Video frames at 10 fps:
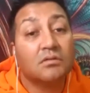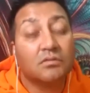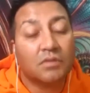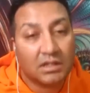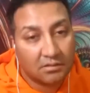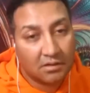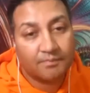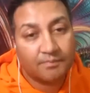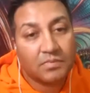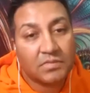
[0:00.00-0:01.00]
right,
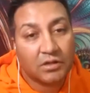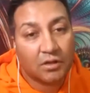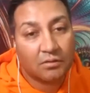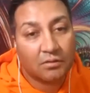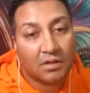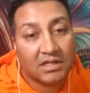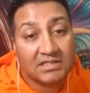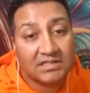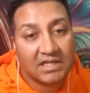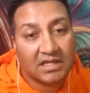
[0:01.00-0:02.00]
you know, I need
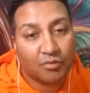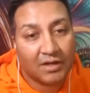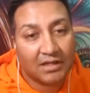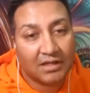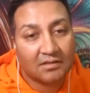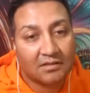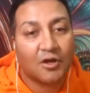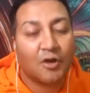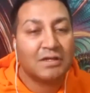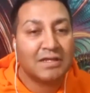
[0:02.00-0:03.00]
to take a break.
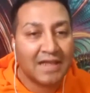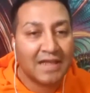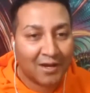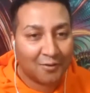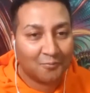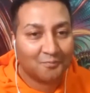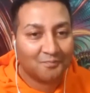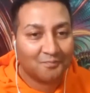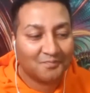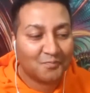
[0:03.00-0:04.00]
Only now,
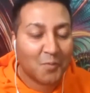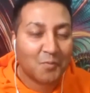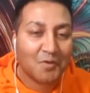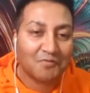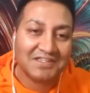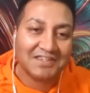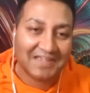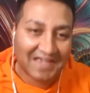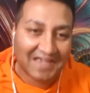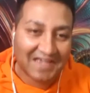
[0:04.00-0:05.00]
when we're reaching
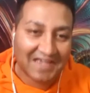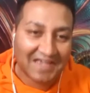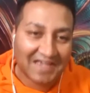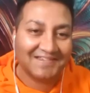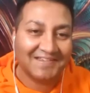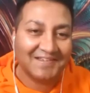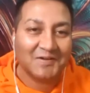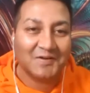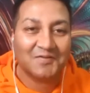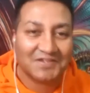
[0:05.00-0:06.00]
the end
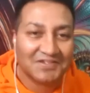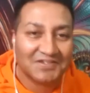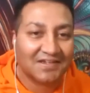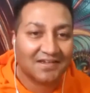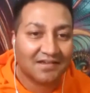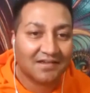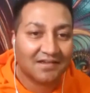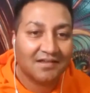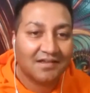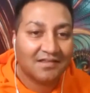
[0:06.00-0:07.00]
of this year,
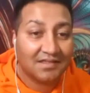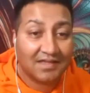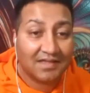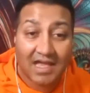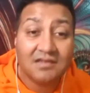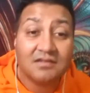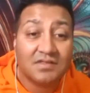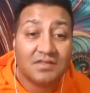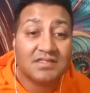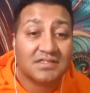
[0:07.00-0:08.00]
the end of
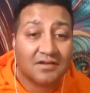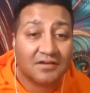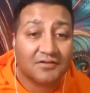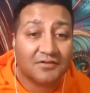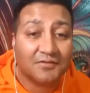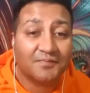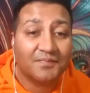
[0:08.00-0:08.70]
this cycle,